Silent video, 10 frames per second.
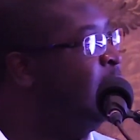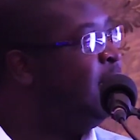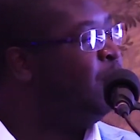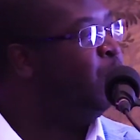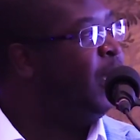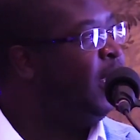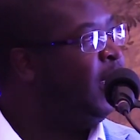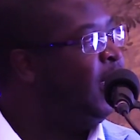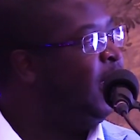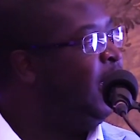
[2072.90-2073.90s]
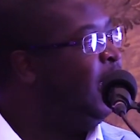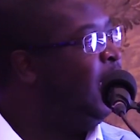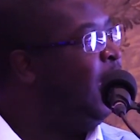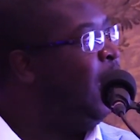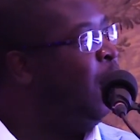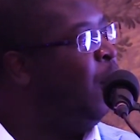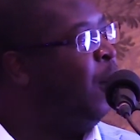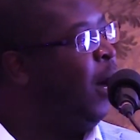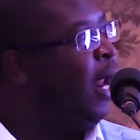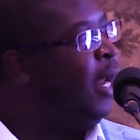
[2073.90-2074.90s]
this is where
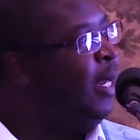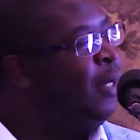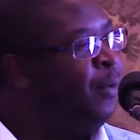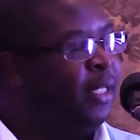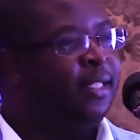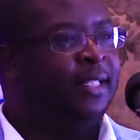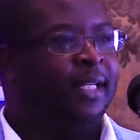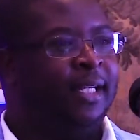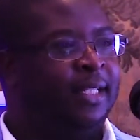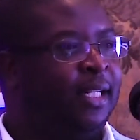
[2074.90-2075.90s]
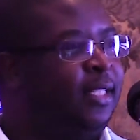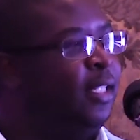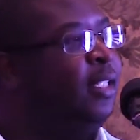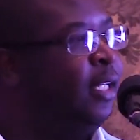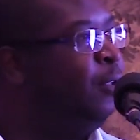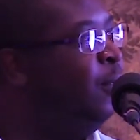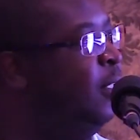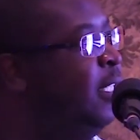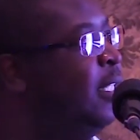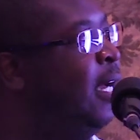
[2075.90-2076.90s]
Liquid Intelligent
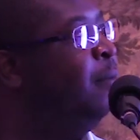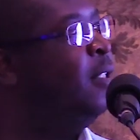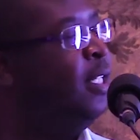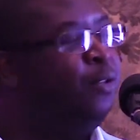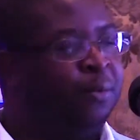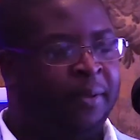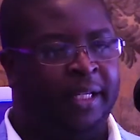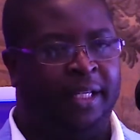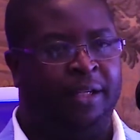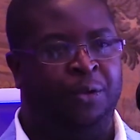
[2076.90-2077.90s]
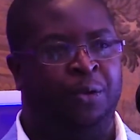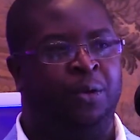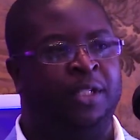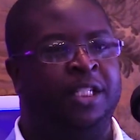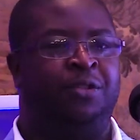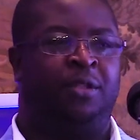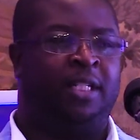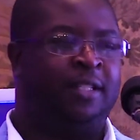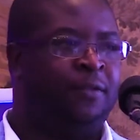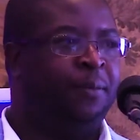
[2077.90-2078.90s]
Technologies comes into play in your digital
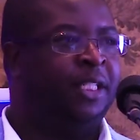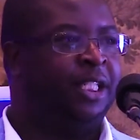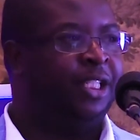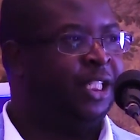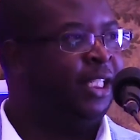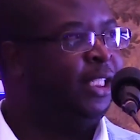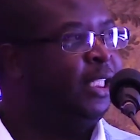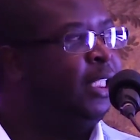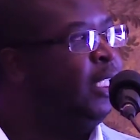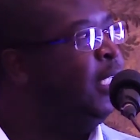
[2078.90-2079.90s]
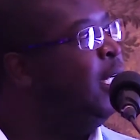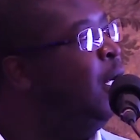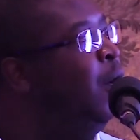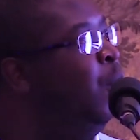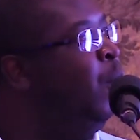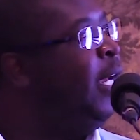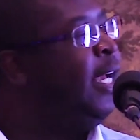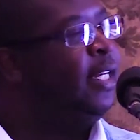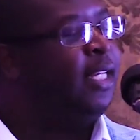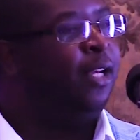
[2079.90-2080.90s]
transformation journey. We
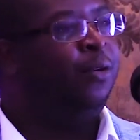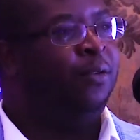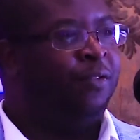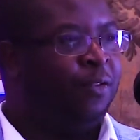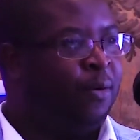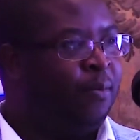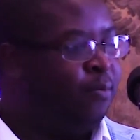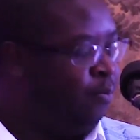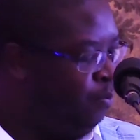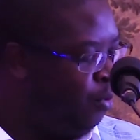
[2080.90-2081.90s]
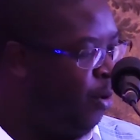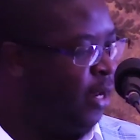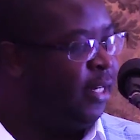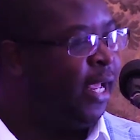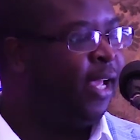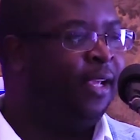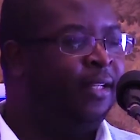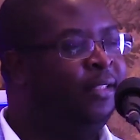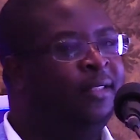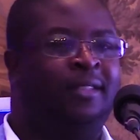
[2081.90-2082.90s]
can take you from point
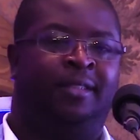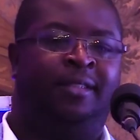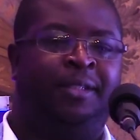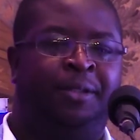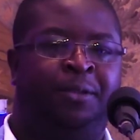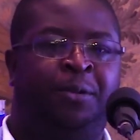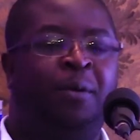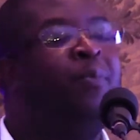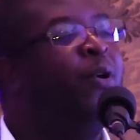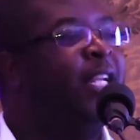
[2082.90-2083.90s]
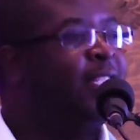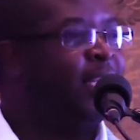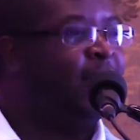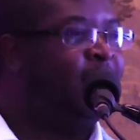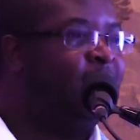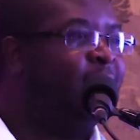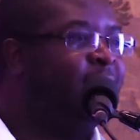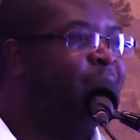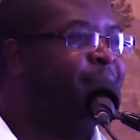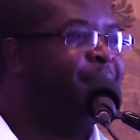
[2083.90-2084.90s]
A to point
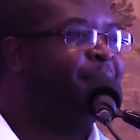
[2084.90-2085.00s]
success.